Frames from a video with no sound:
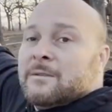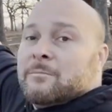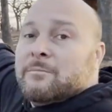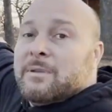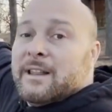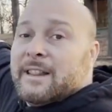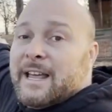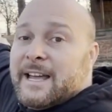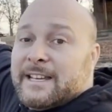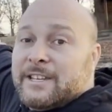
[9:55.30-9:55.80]

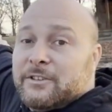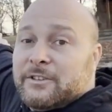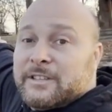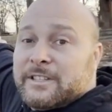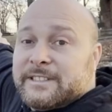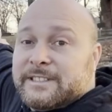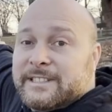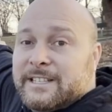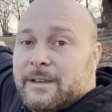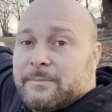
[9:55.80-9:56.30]
but like you can
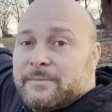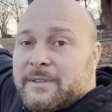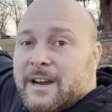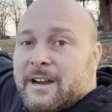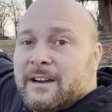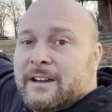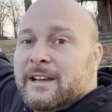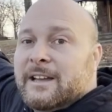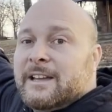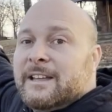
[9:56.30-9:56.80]
see up
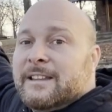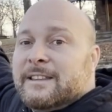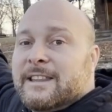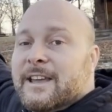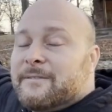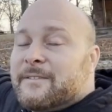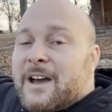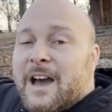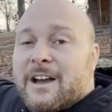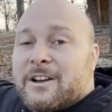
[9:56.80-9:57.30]
there,
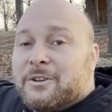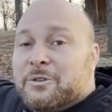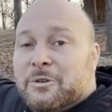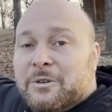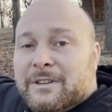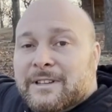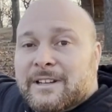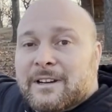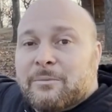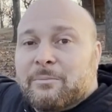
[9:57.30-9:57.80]
they've got cool
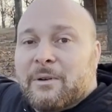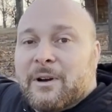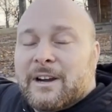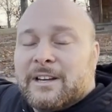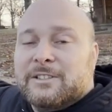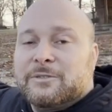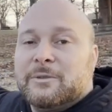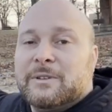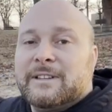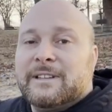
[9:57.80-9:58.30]
little
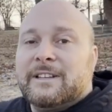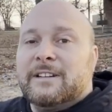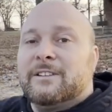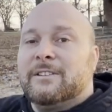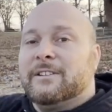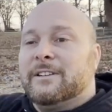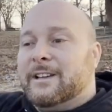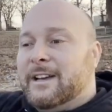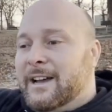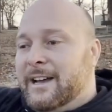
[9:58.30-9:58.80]
parks with little